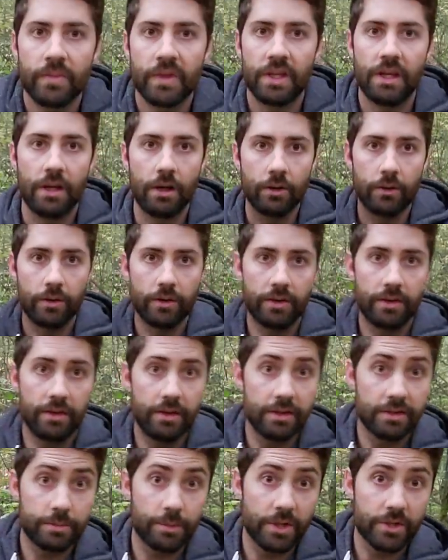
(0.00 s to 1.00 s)
Now,
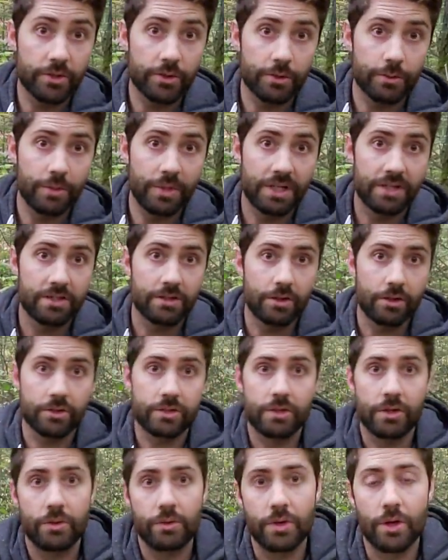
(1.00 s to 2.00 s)
this mushroom is
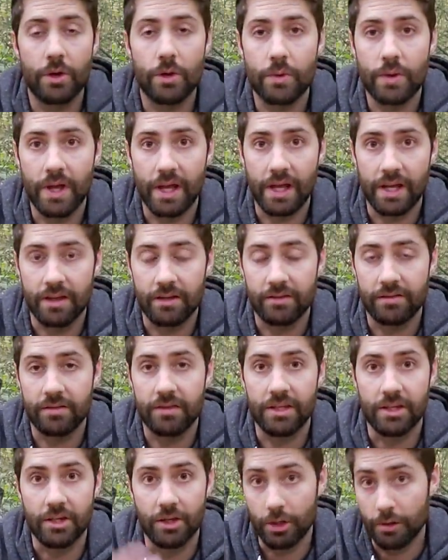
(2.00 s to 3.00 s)
also known as
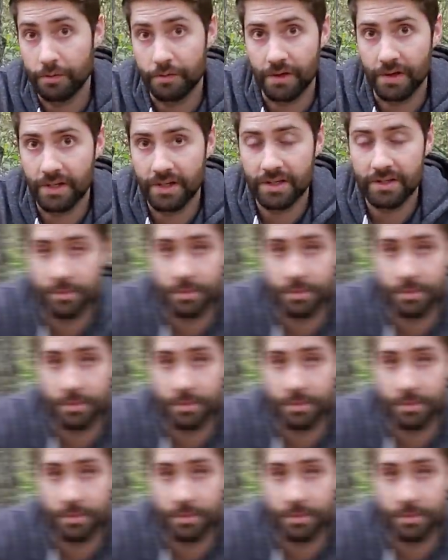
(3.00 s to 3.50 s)
the hoof fungus